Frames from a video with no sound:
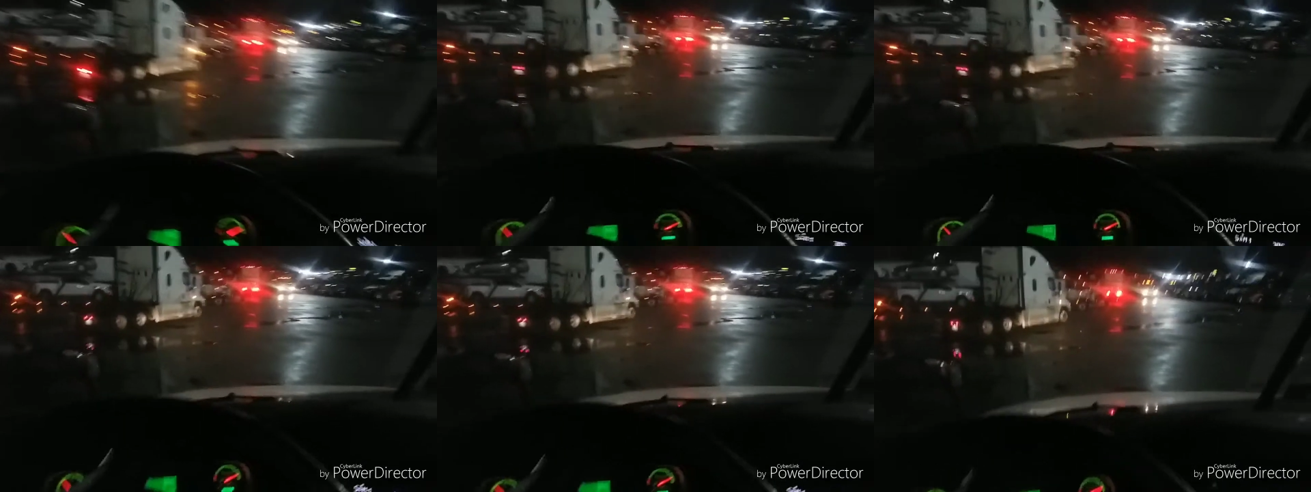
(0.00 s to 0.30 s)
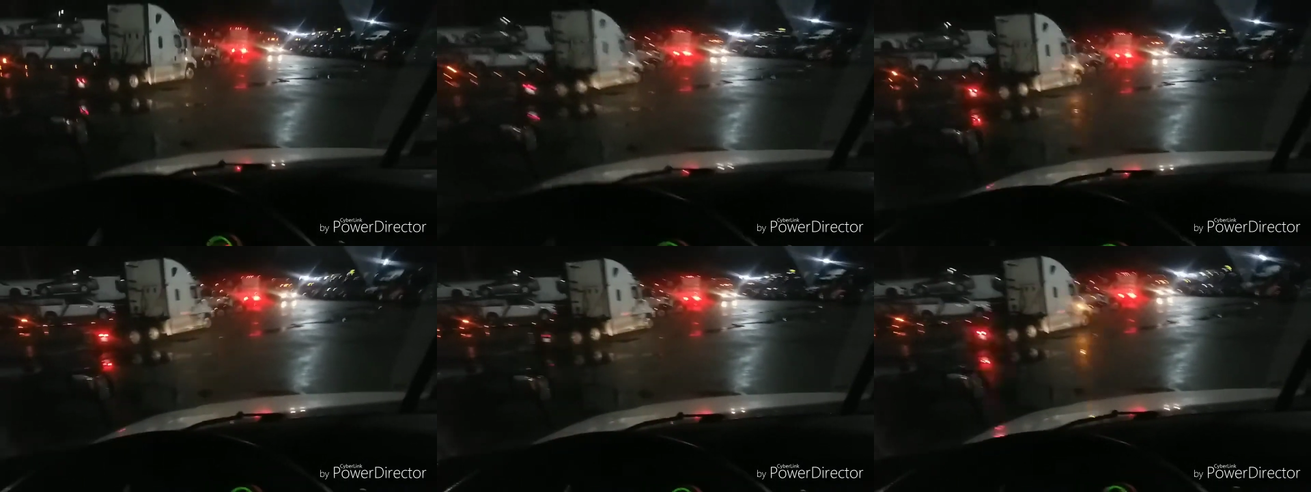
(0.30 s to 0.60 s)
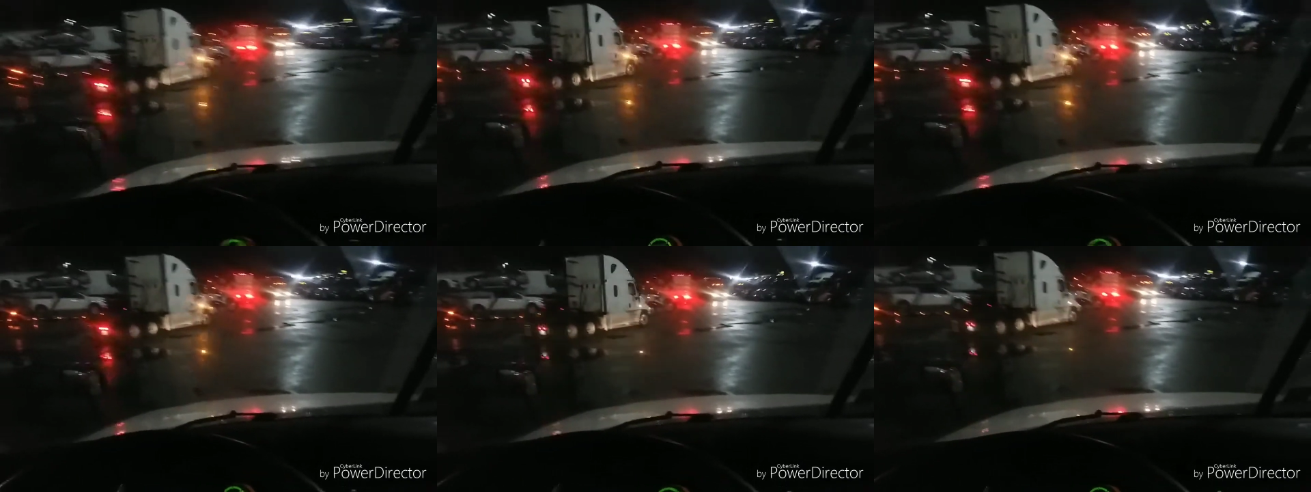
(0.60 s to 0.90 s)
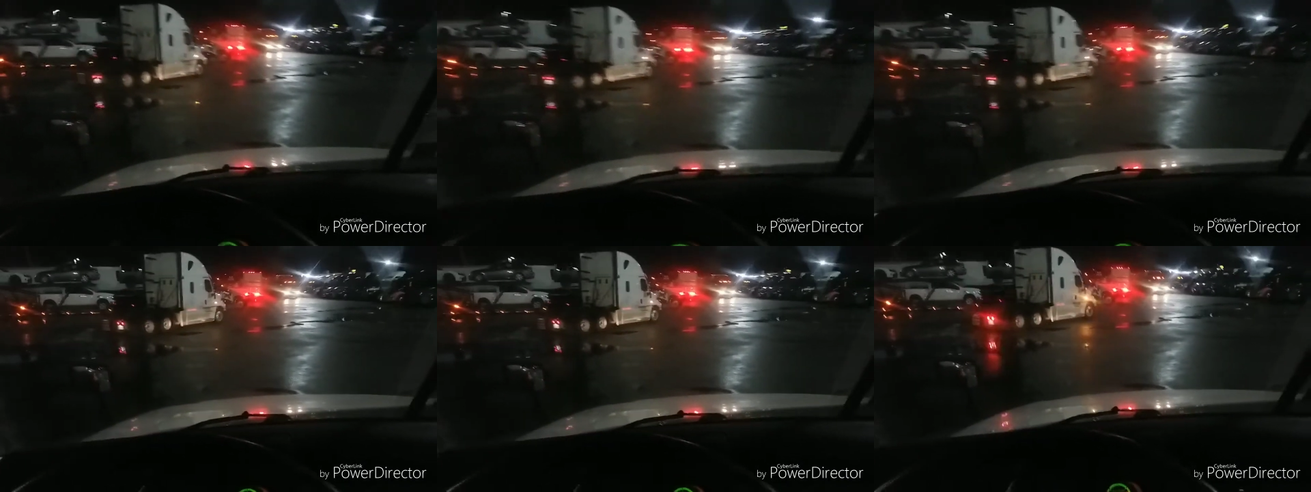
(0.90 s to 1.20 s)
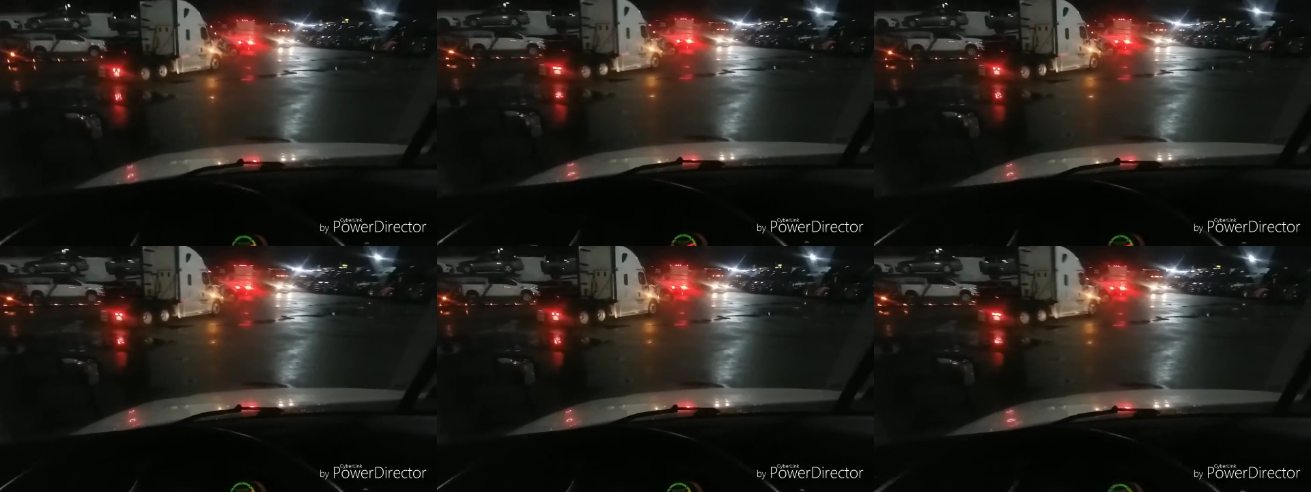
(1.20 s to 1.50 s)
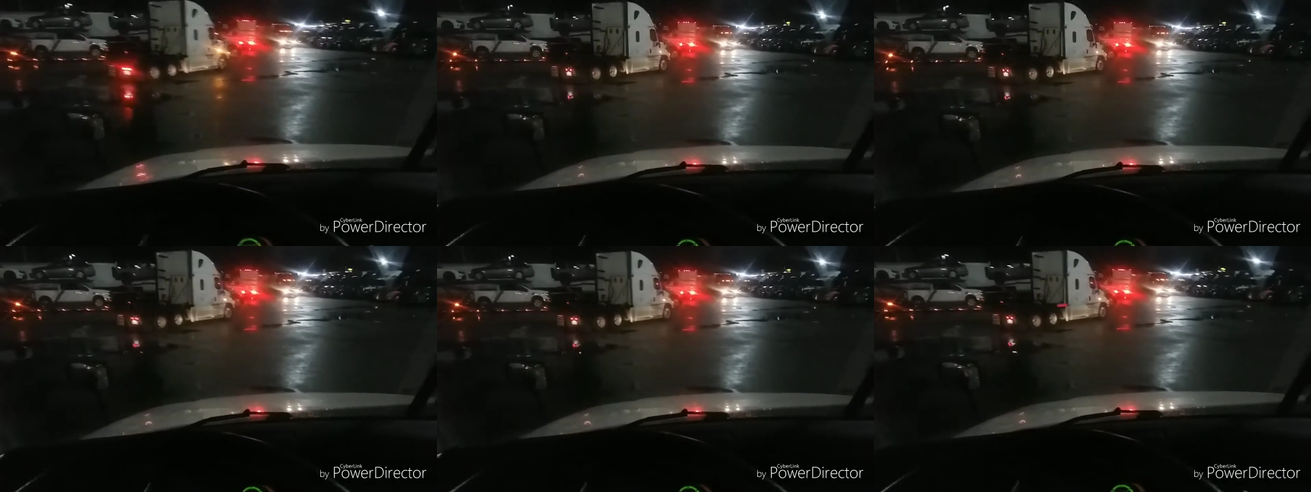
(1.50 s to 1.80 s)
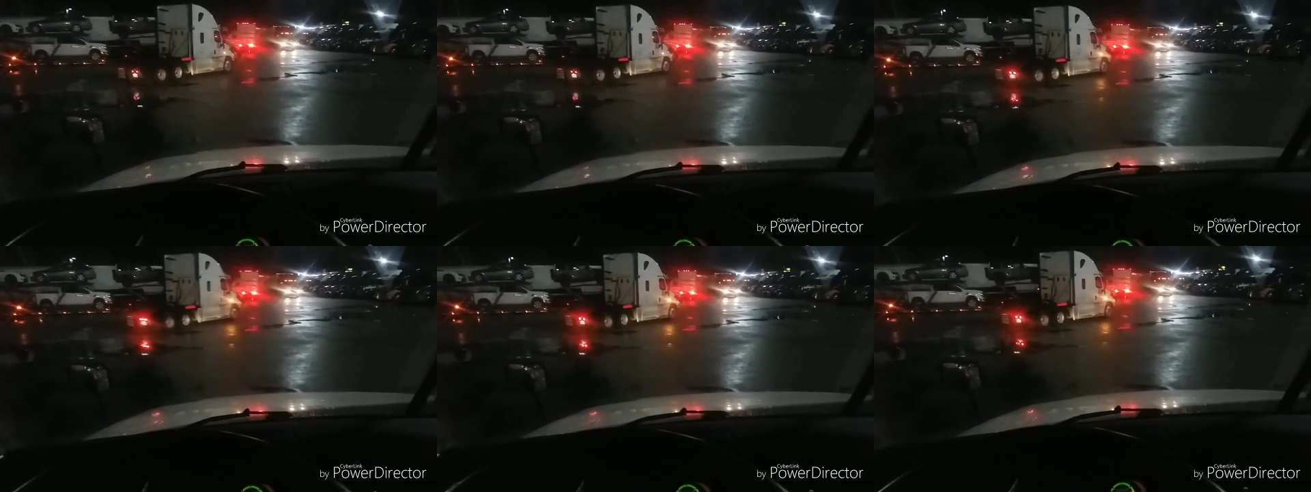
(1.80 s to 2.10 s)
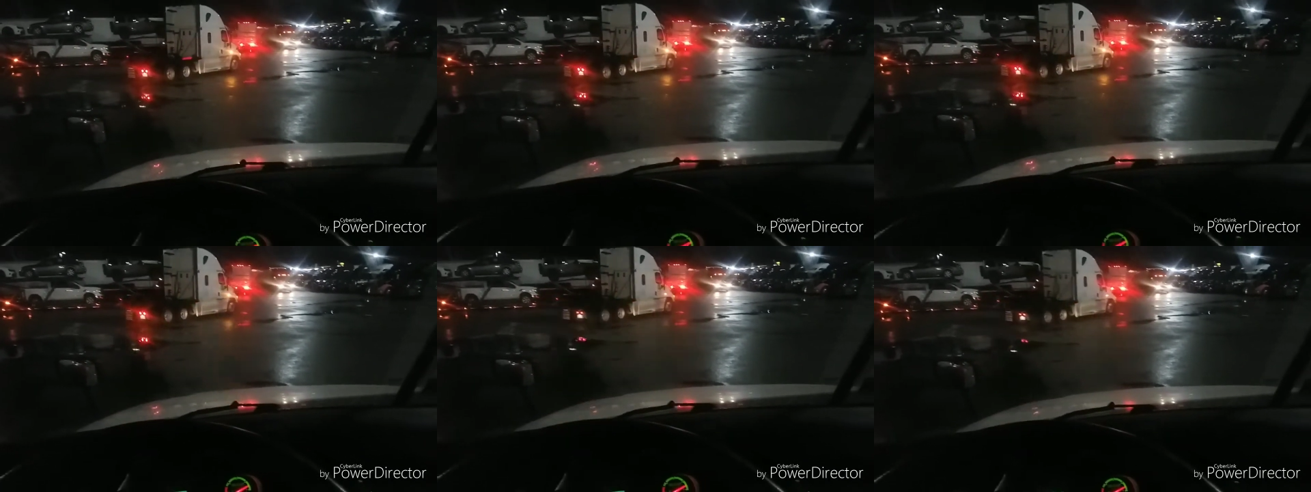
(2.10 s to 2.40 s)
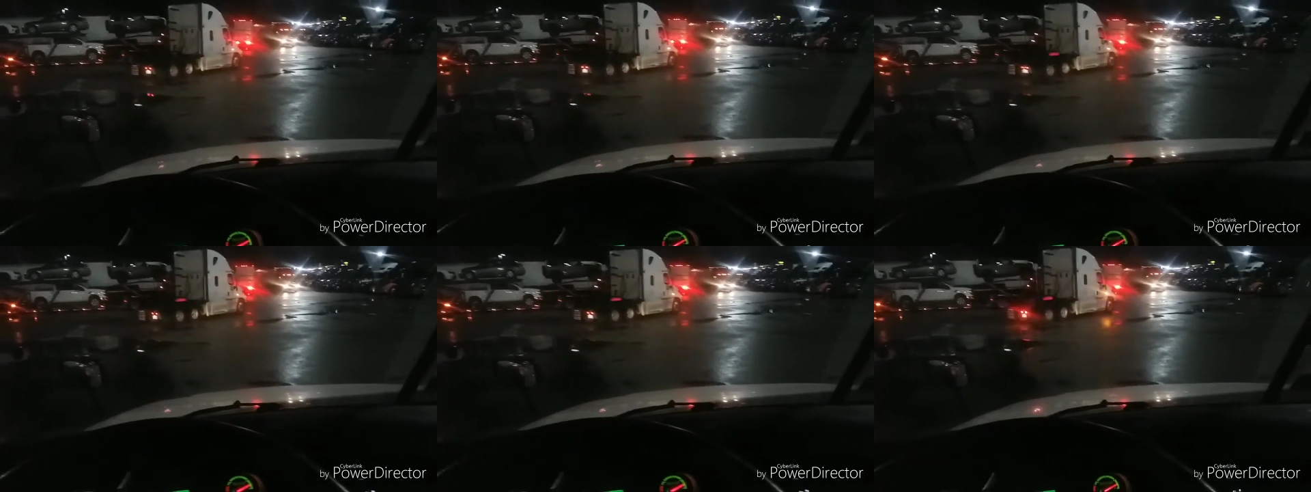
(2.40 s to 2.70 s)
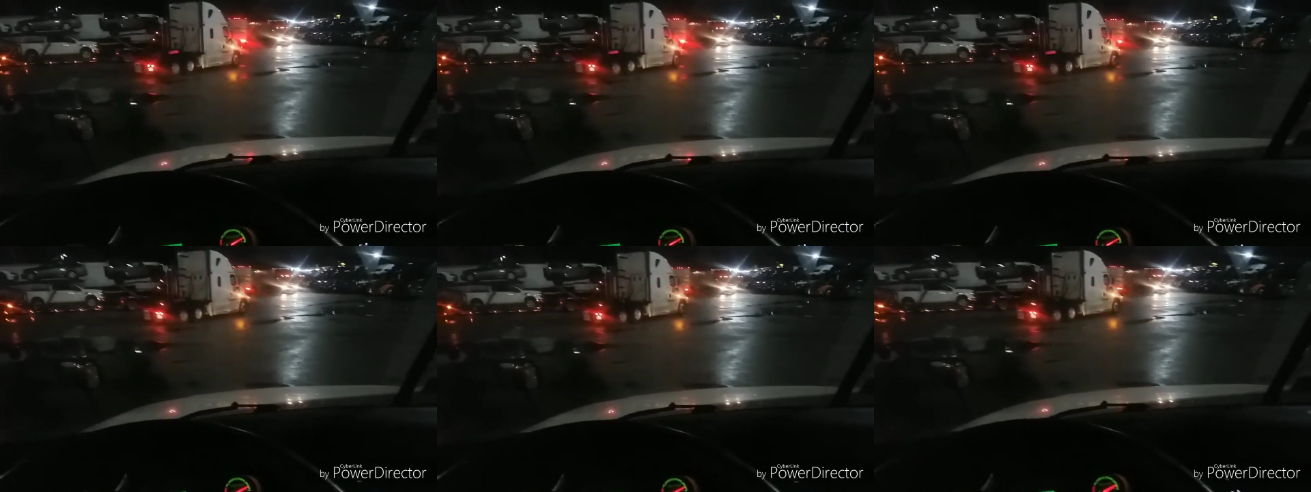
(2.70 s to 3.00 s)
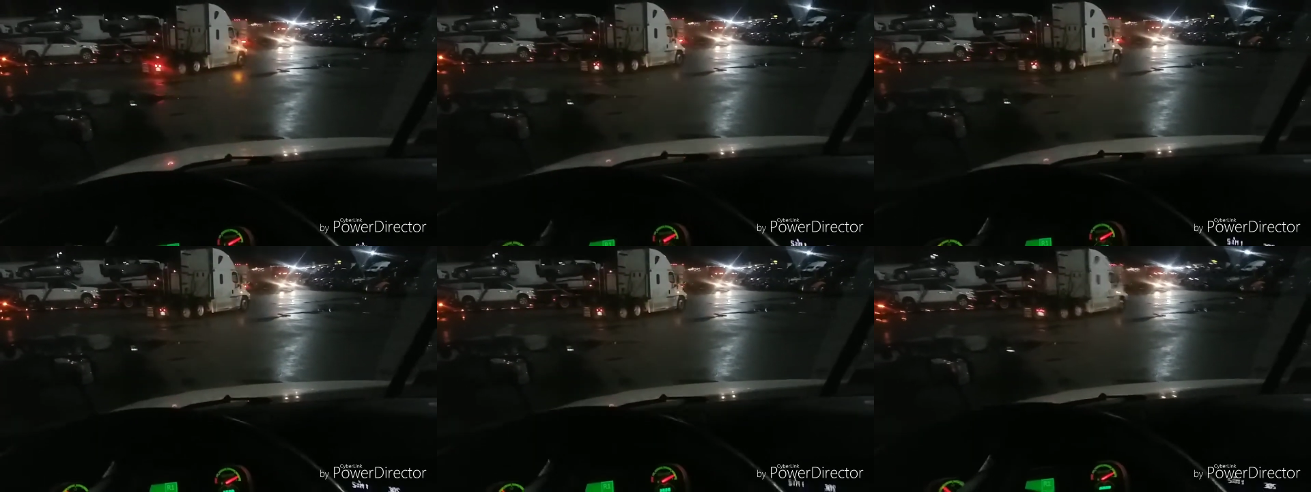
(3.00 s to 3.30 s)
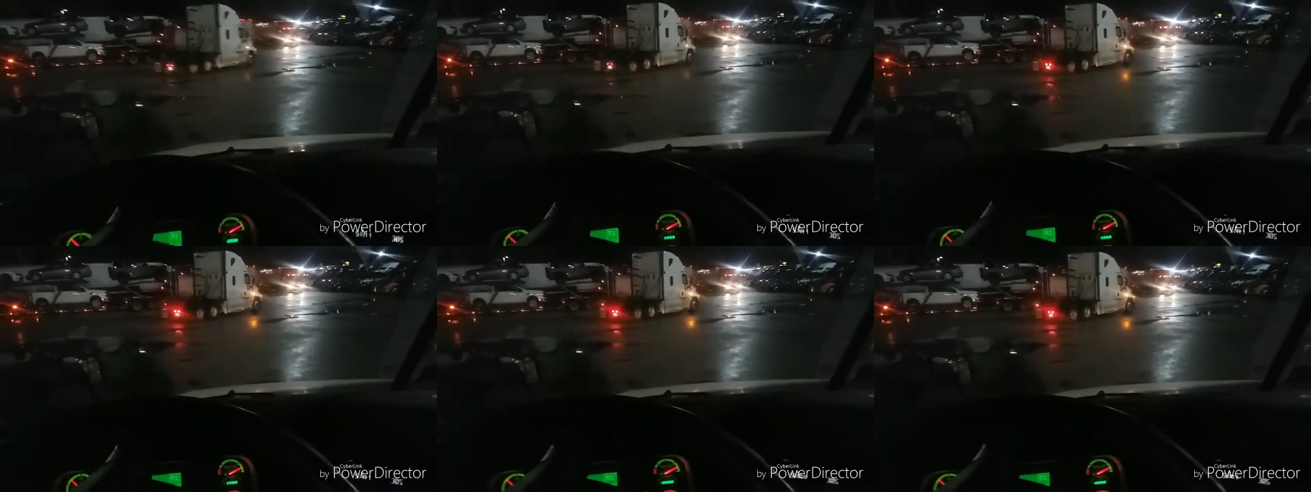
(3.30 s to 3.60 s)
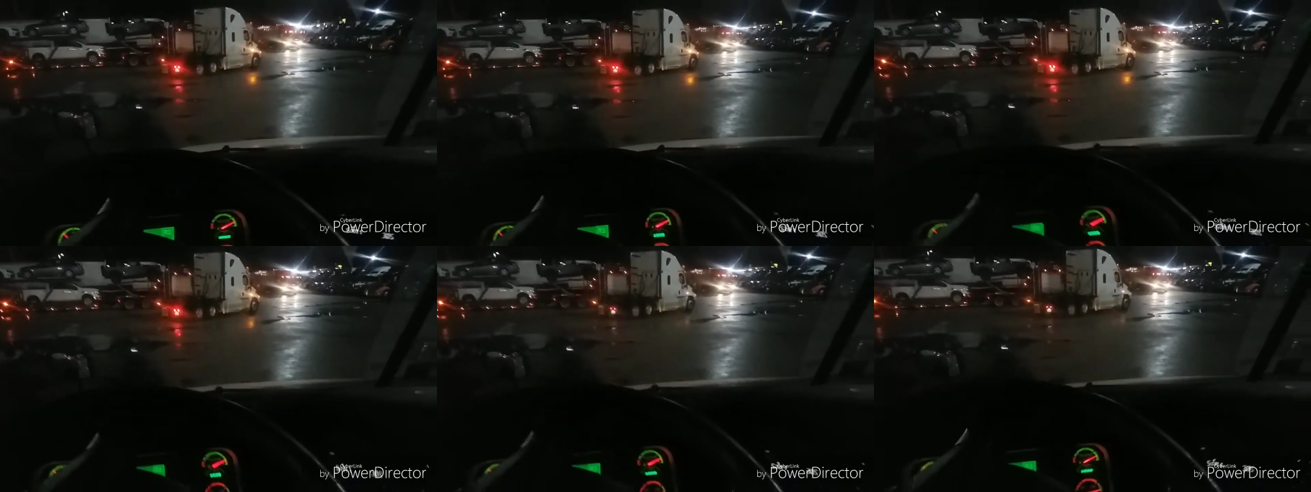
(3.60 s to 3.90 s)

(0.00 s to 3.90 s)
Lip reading: (no speaker visible)